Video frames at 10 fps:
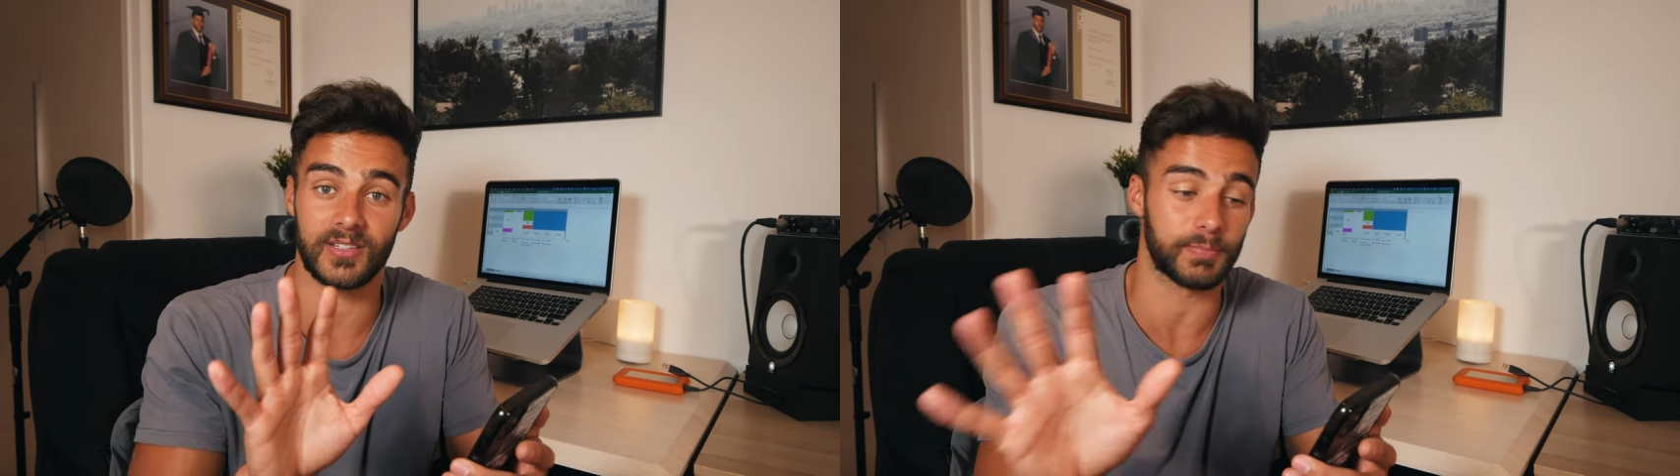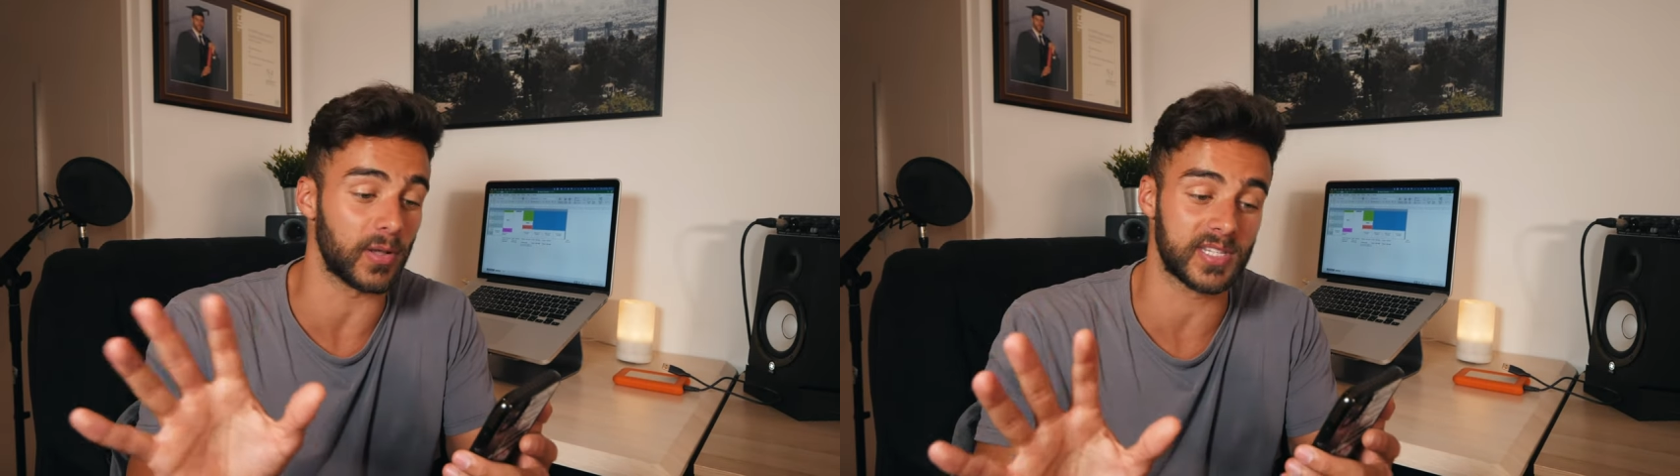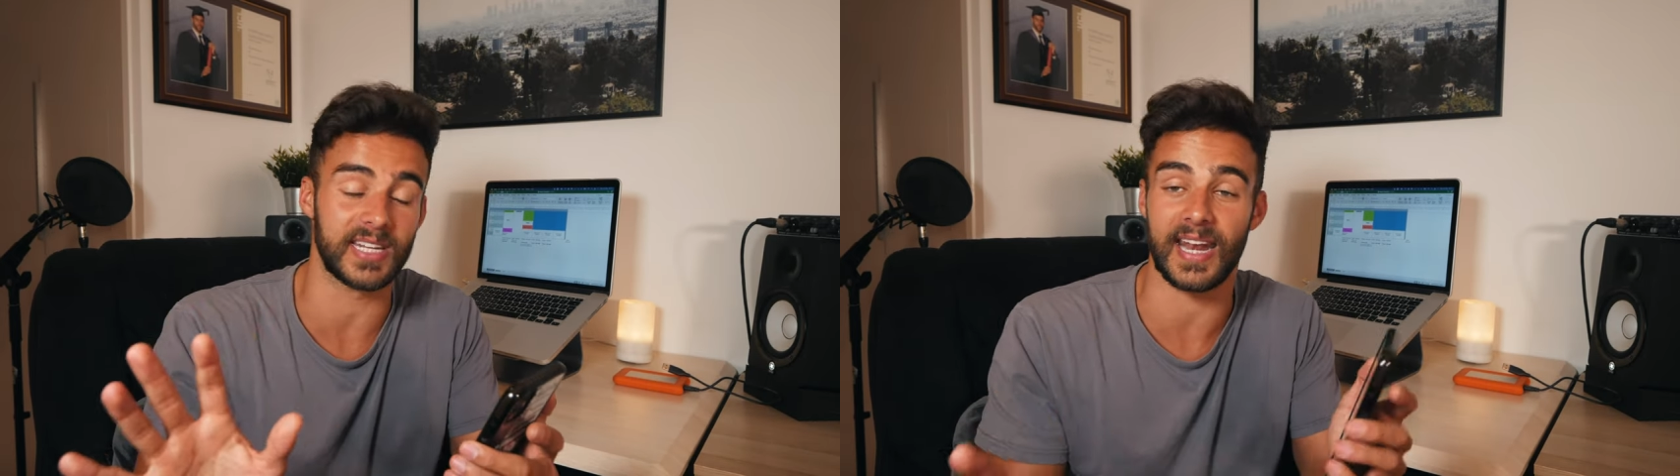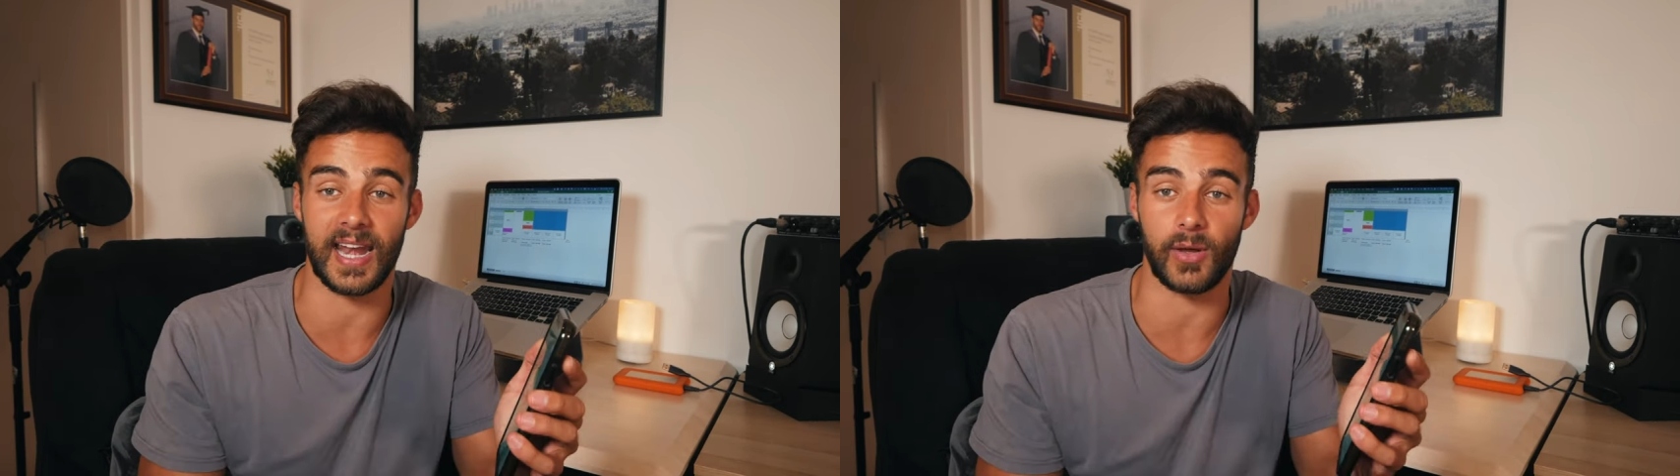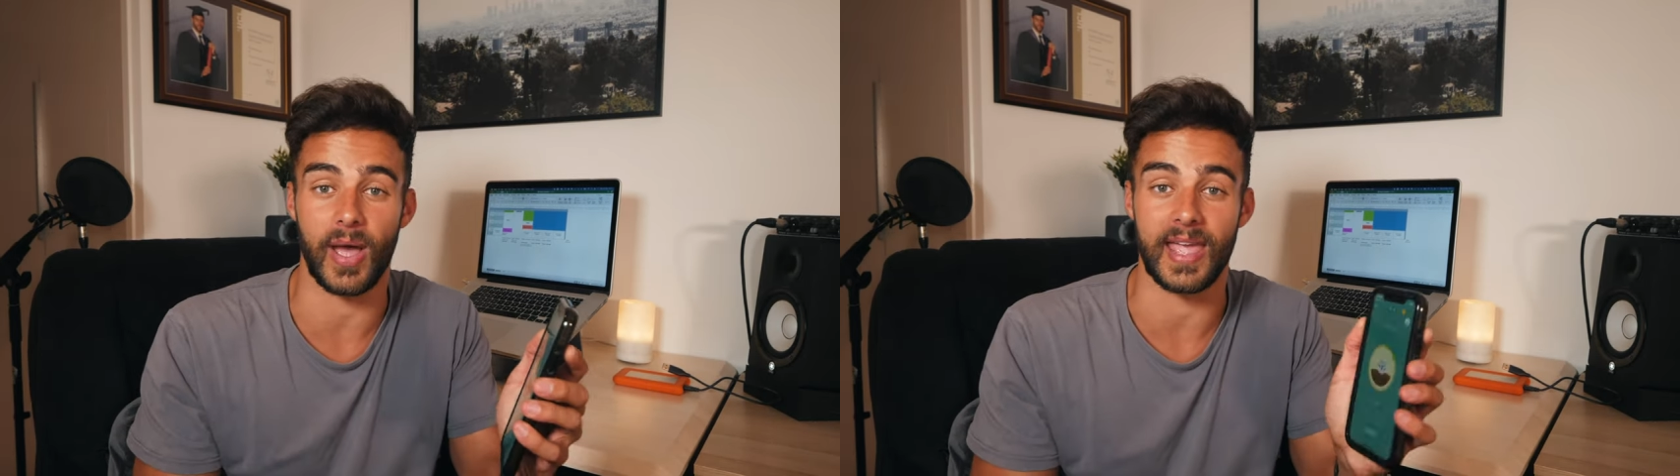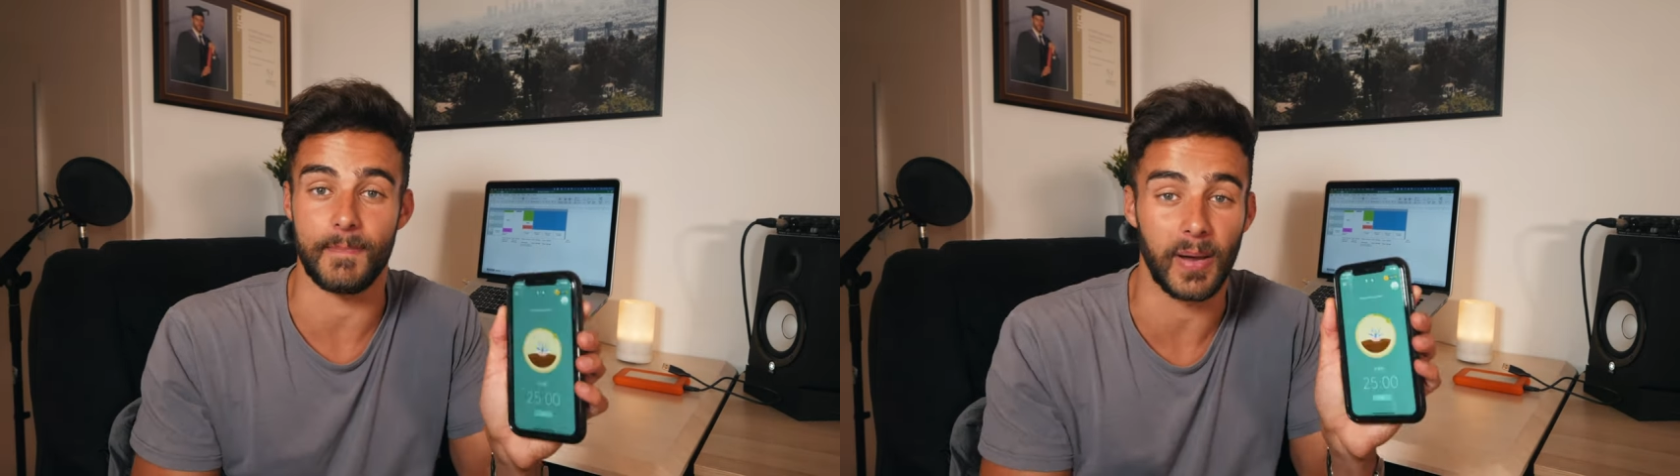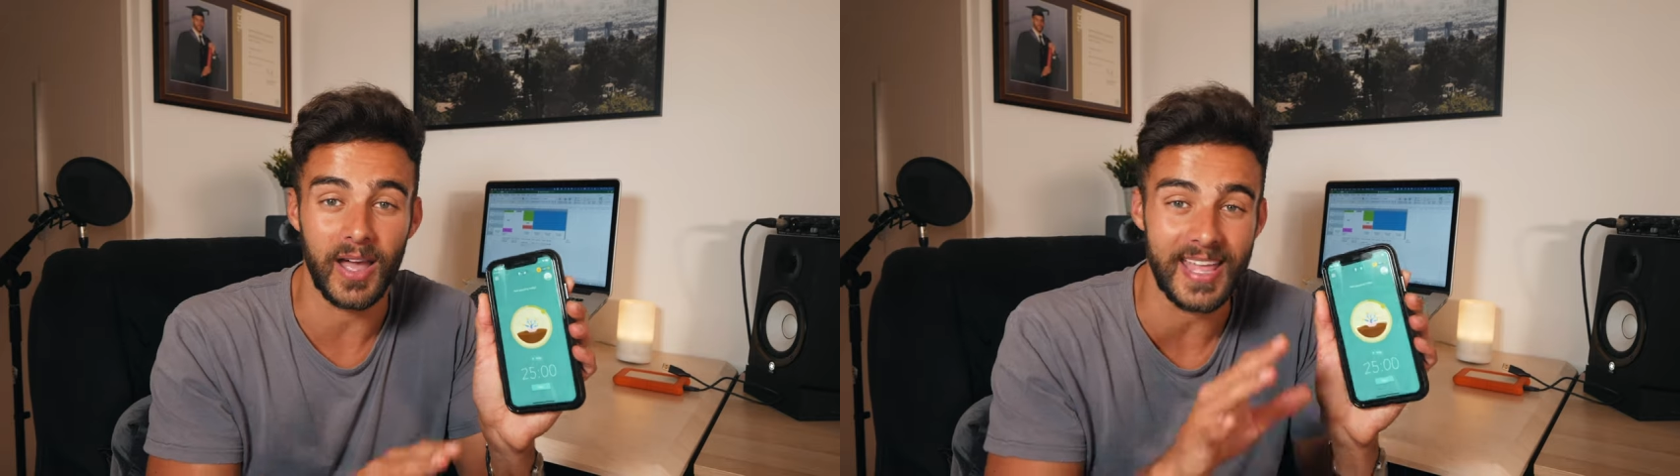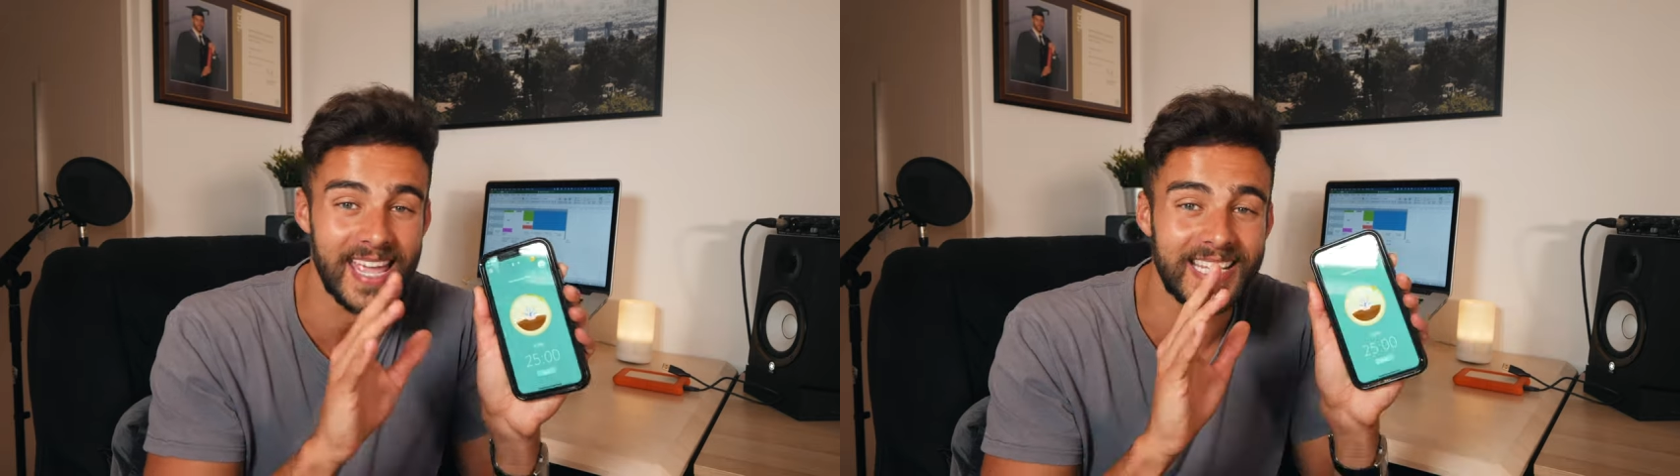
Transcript: sponsored in any way, but it